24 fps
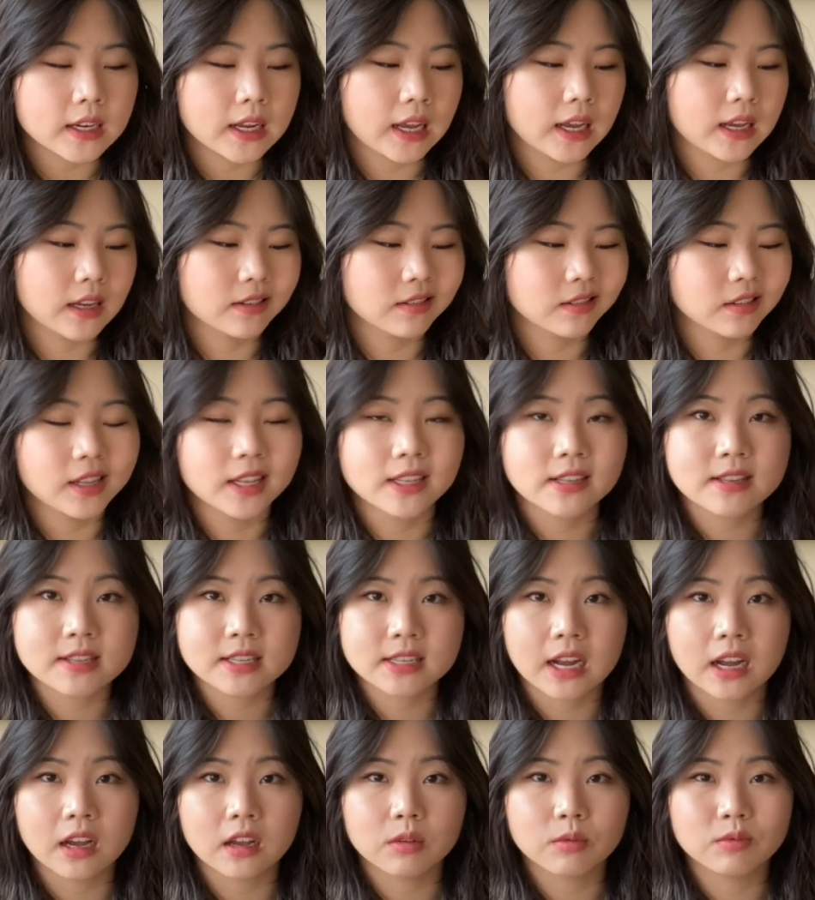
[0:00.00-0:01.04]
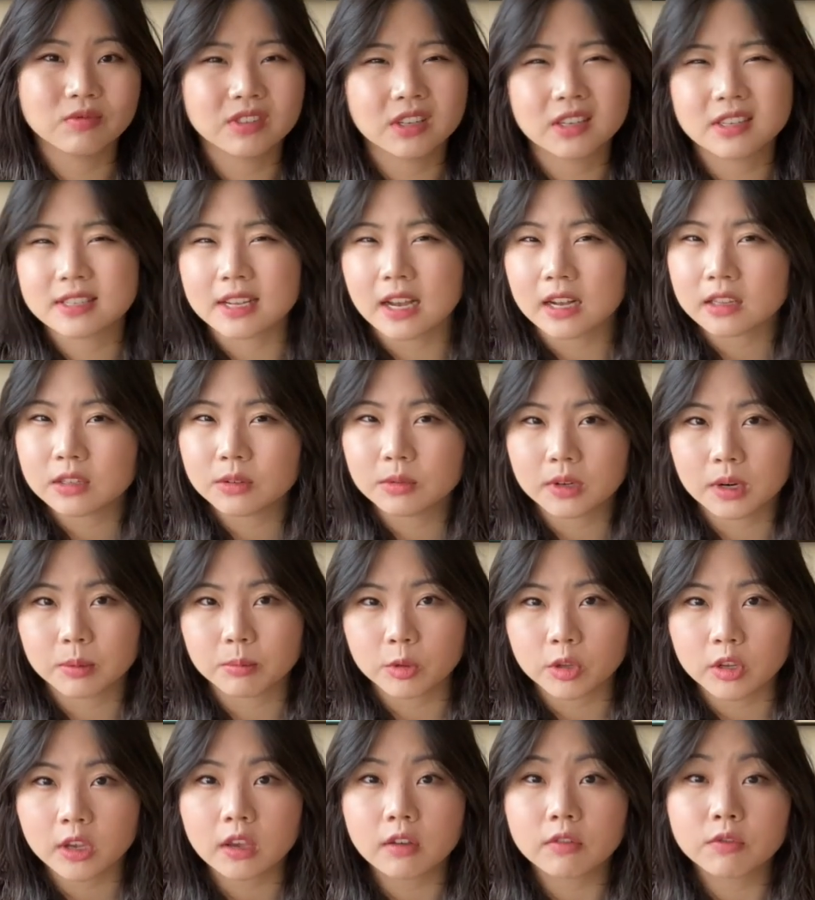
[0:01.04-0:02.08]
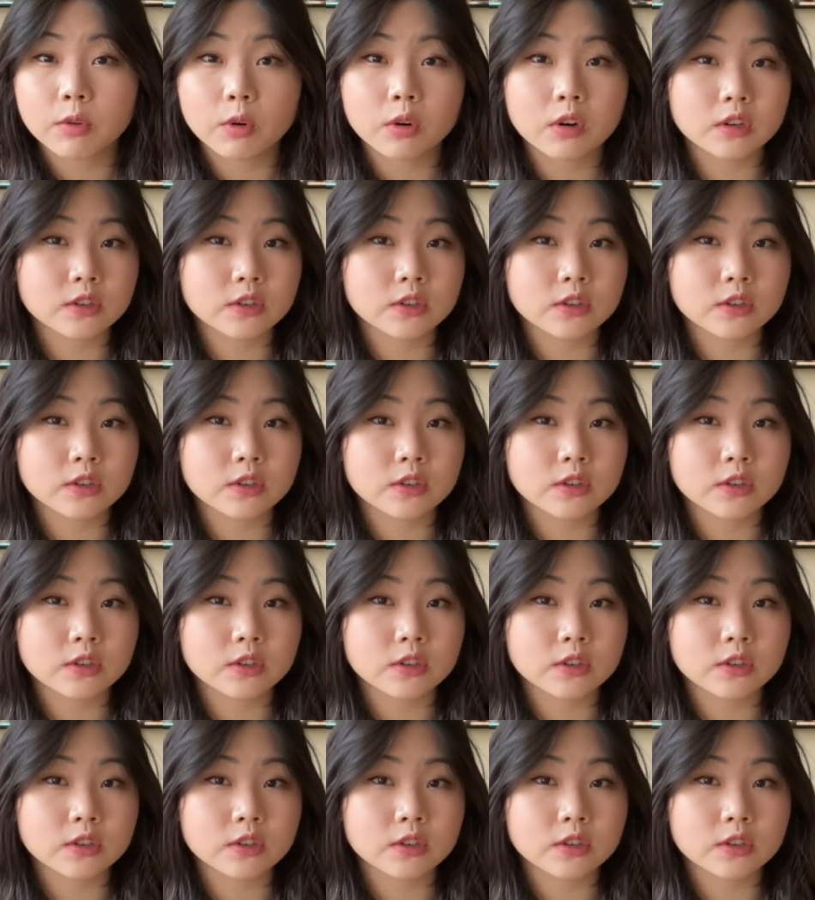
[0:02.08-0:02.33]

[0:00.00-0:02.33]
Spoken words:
and that's not exactly what I'm looking for,